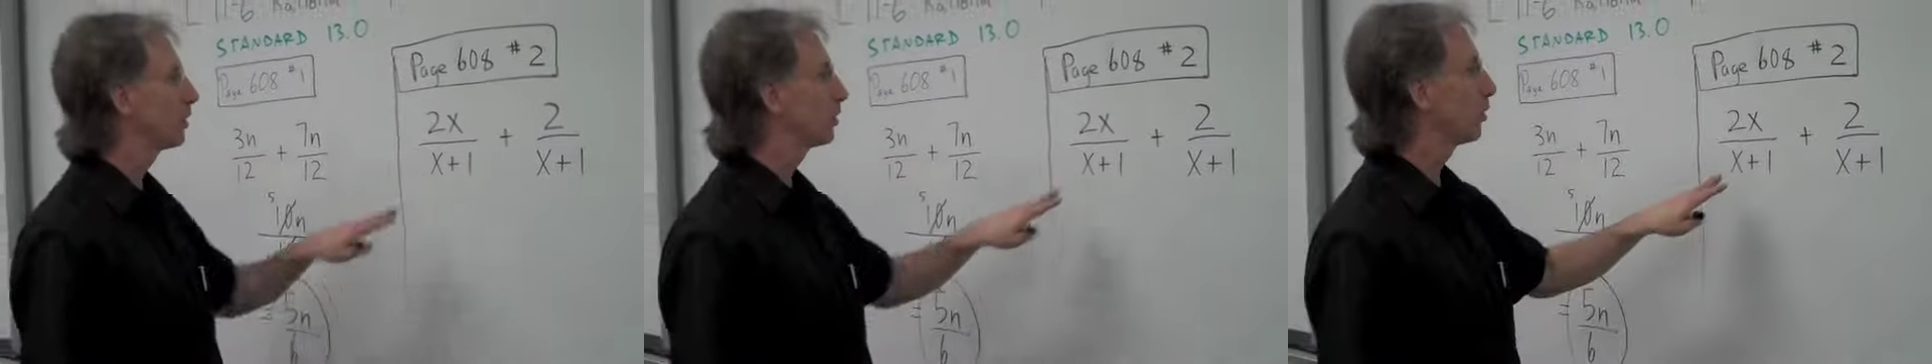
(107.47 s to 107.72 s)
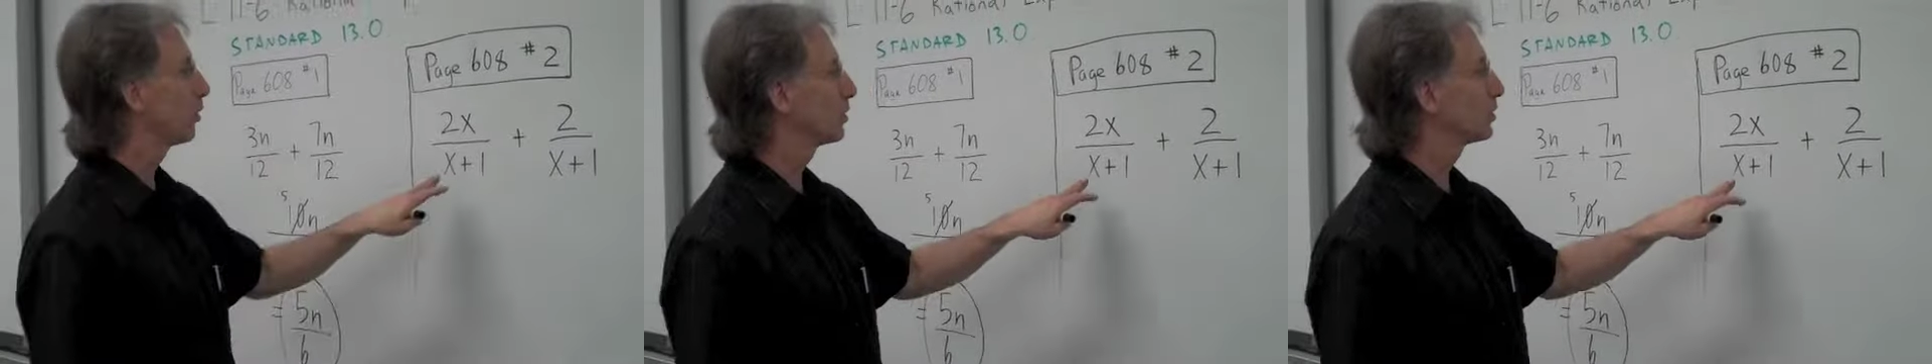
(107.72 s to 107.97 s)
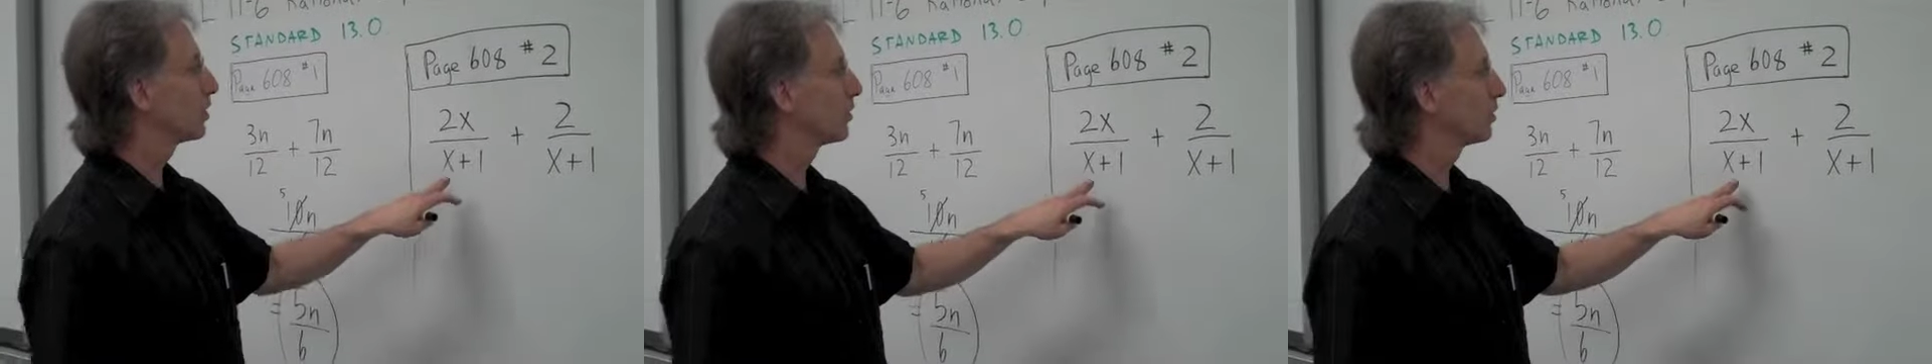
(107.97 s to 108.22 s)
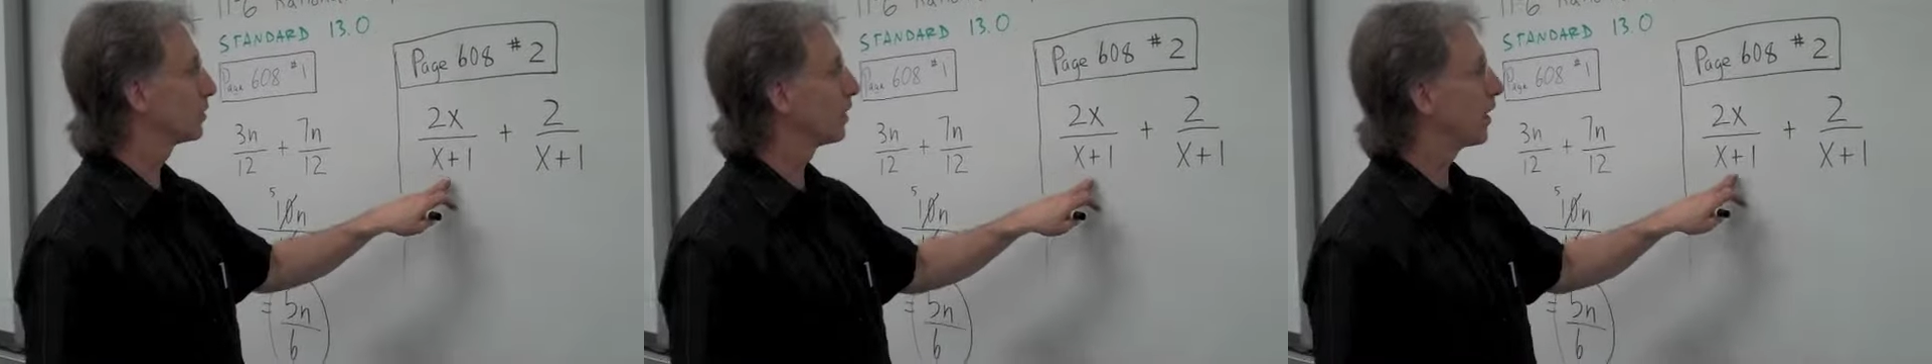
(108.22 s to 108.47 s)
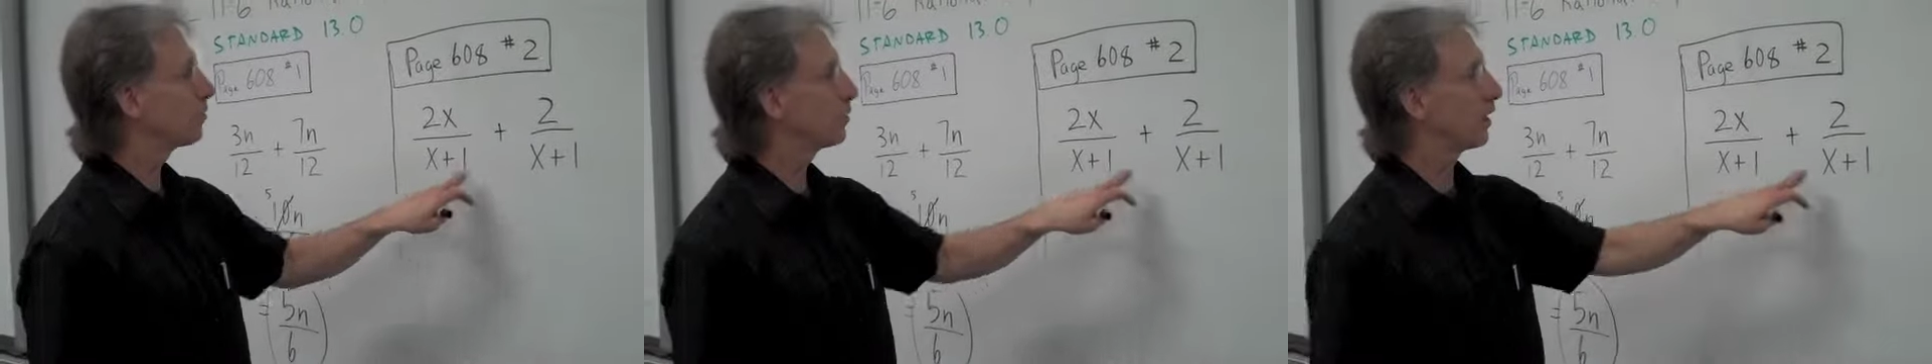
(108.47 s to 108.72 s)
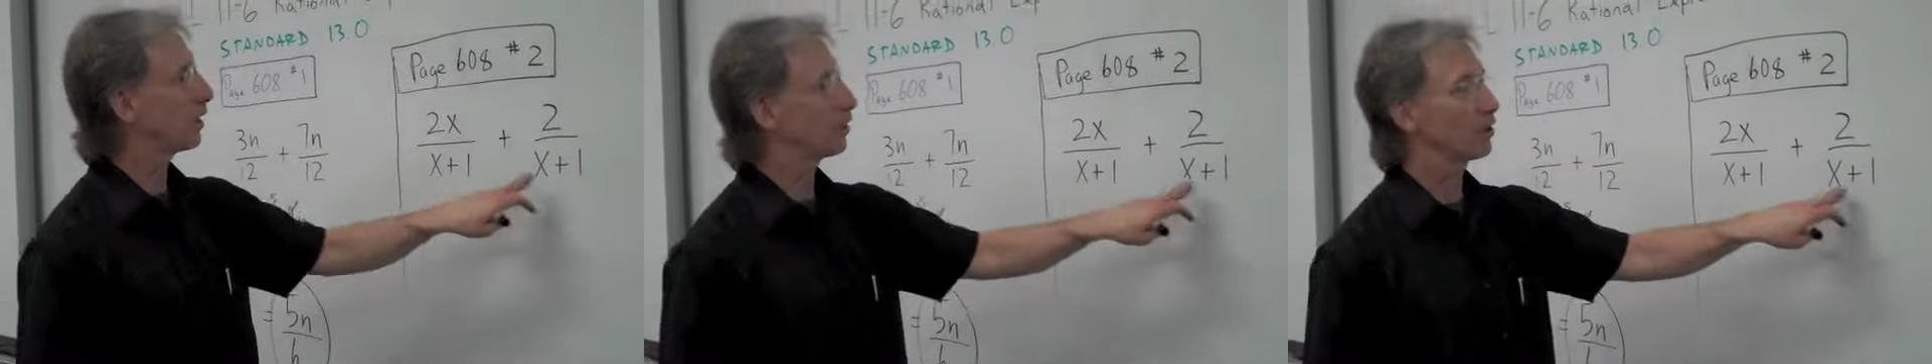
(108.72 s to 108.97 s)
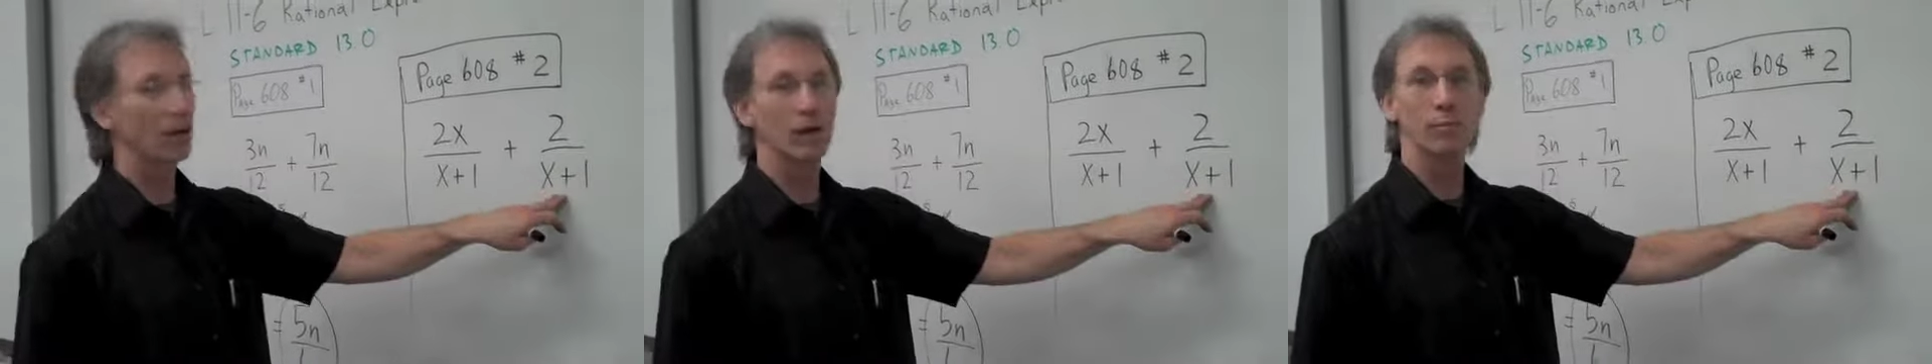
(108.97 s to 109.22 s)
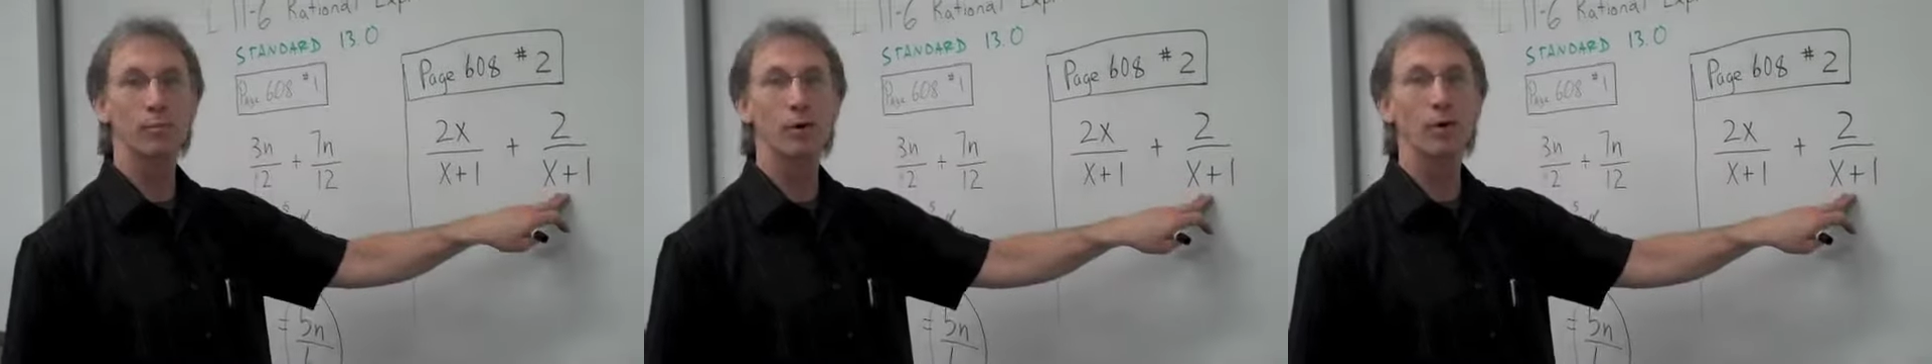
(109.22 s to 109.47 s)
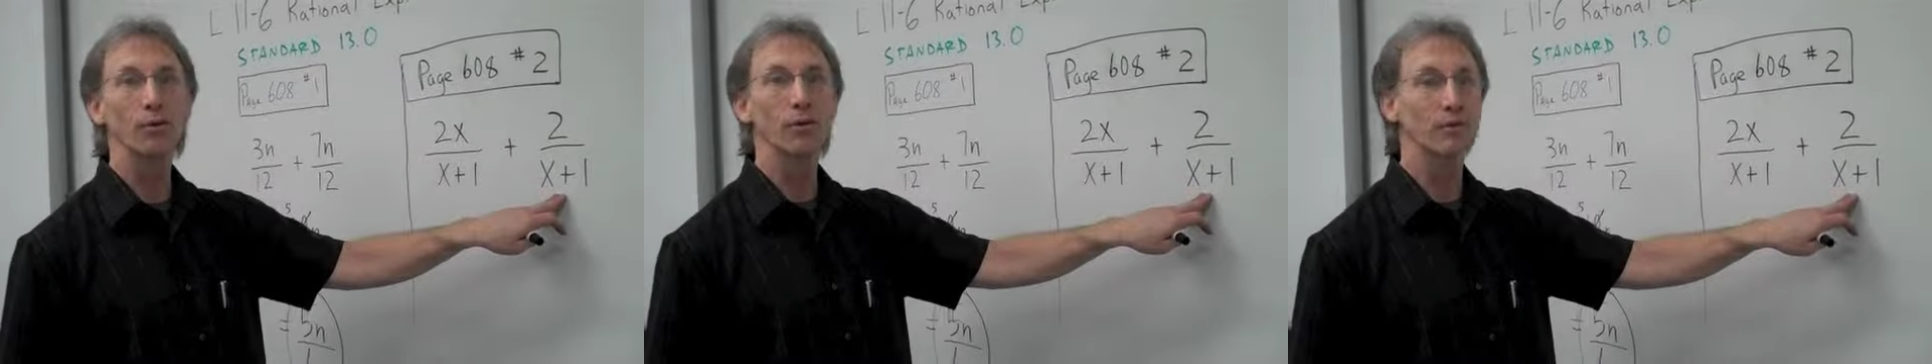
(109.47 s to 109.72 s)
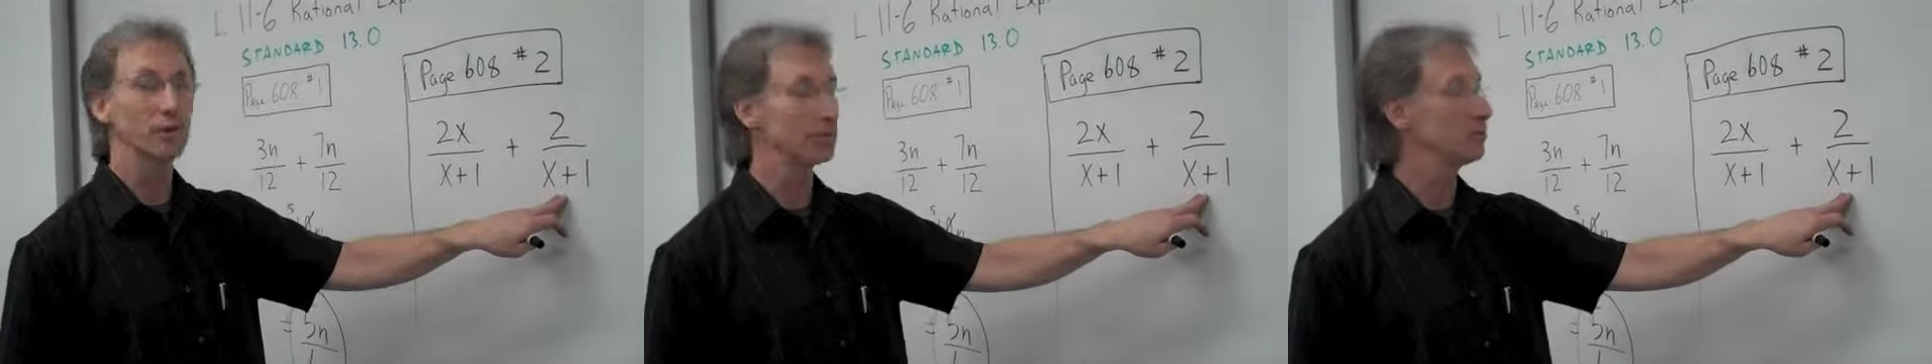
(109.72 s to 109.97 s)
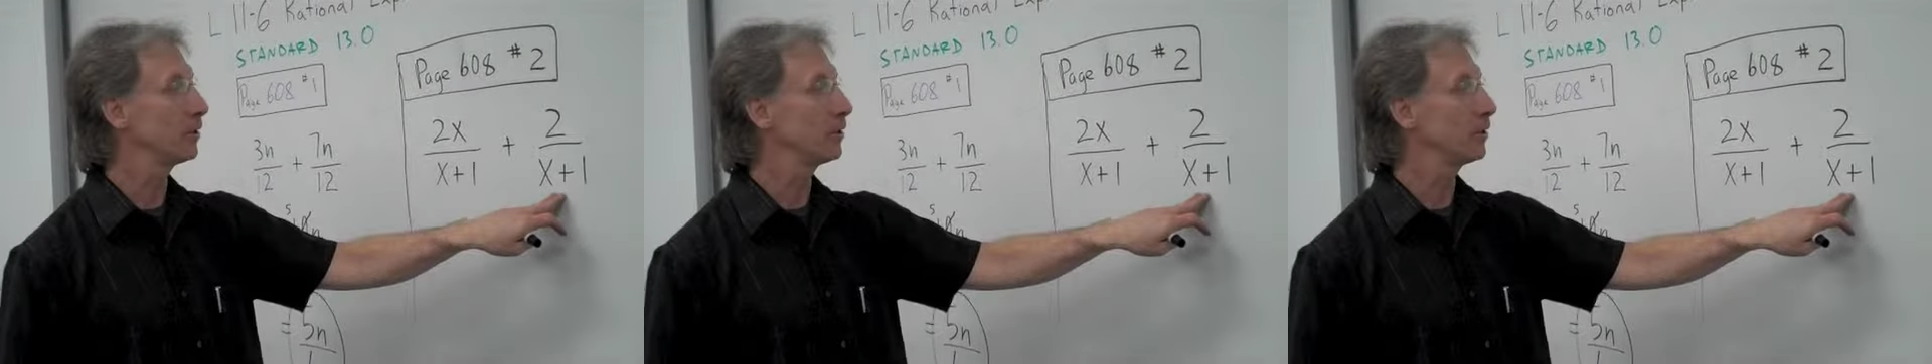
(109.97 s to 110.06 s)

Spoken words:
Notice that the denominator on both of them